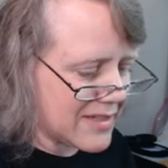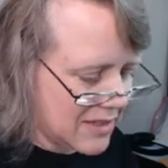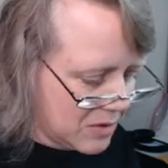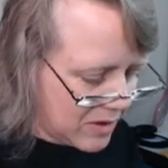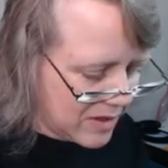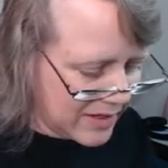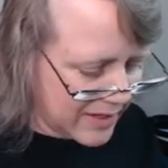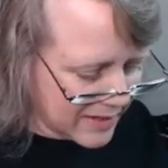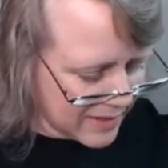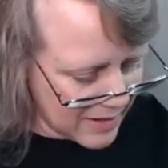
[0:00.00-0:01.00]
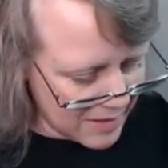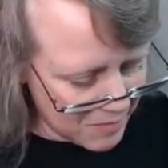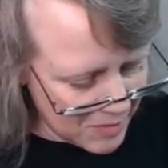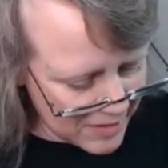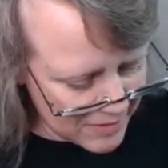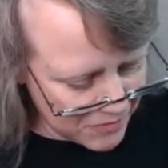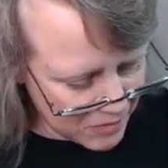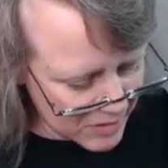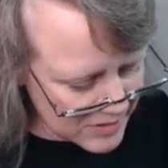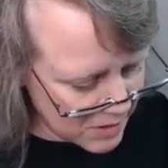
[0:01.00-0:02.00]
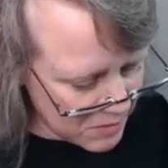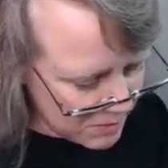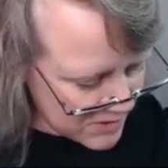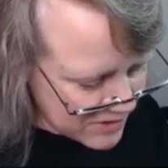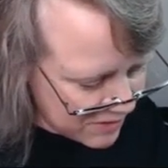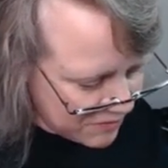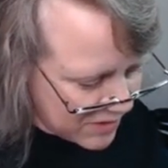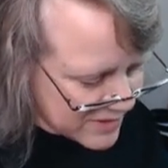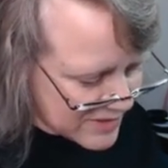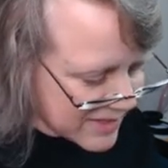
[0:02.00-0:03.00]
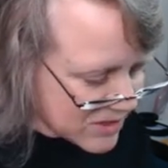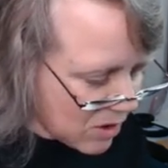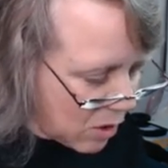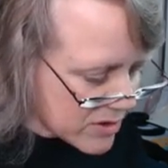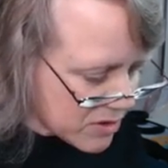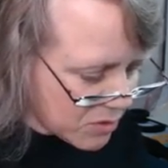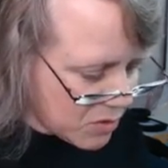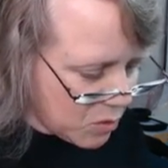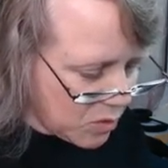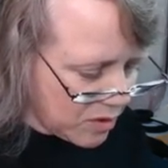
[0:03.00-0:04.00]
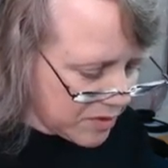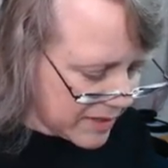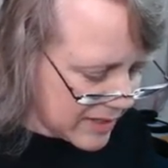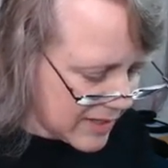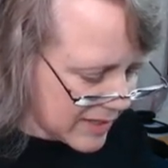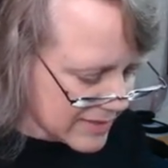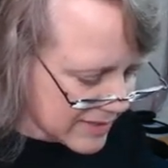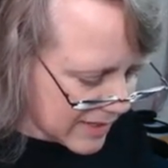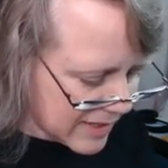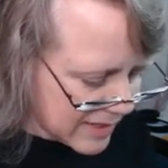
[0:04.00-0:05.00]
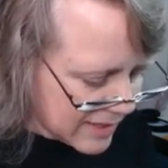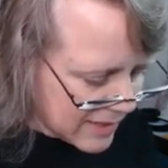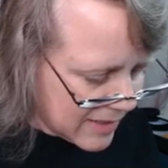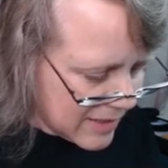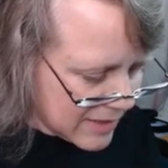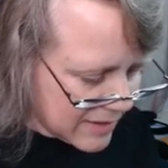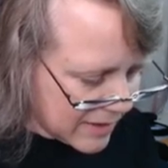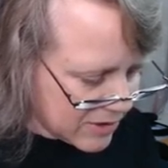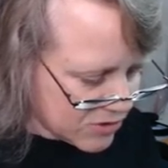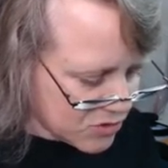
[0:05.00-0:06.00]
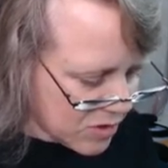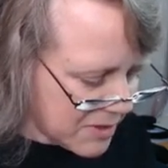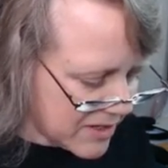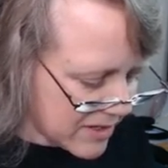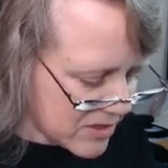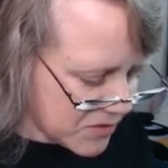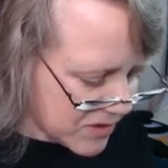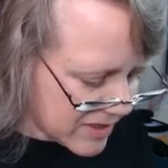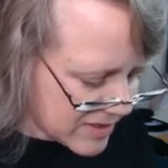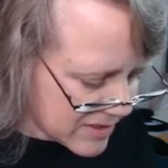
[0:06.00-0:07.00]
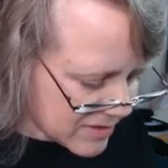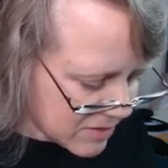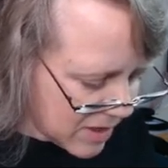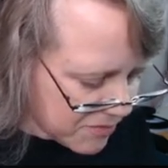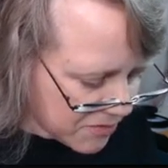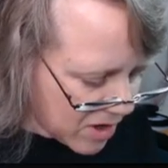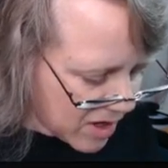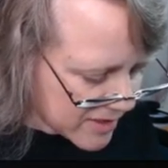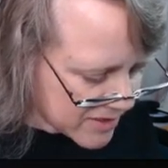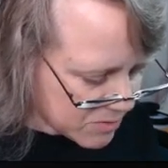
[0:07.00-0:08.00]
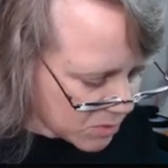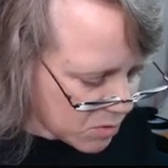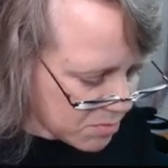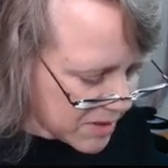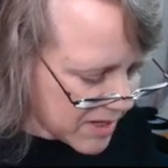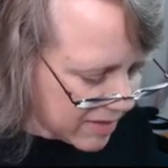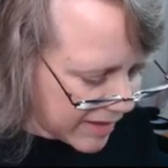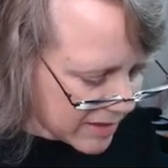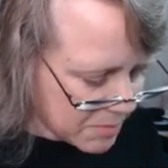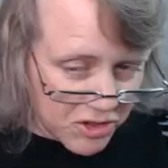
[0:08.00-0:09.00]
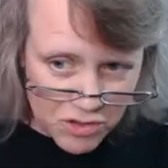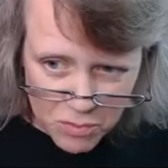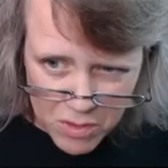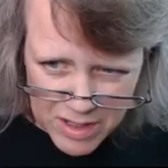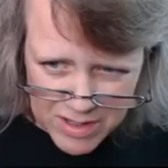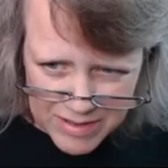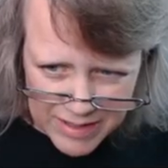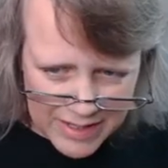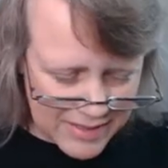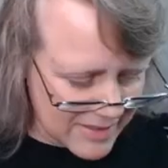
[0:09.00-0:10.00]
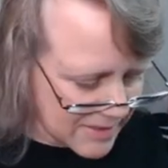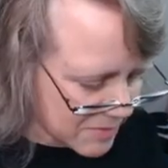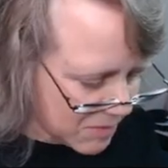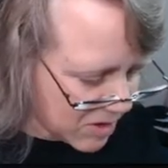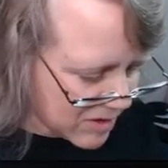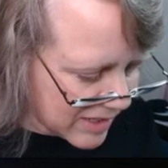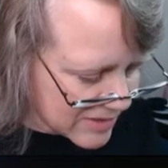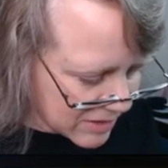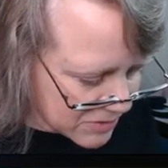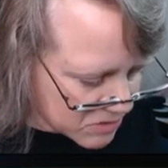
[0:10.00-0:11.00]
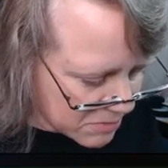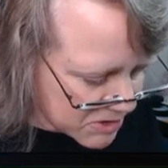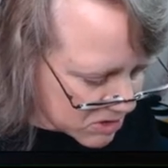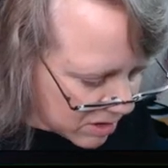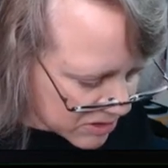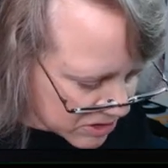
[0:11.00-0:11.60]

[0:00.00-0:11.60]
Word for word: that Luca like uh, wanted to focus on Reaper stuff. It's it's also cool that he's uh, that the stream he does for this uh, for us won't be like commission work. Like it's apparently his other stream is all